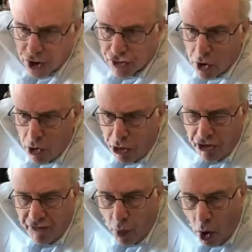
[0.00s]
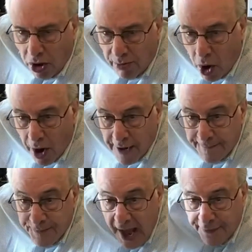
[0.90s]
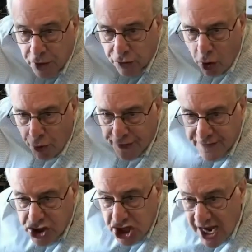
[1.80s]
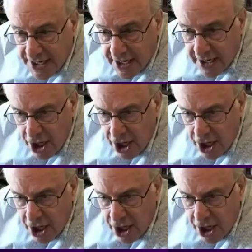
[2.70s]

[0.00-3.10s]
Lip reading: growth of Walmart and the growth of China,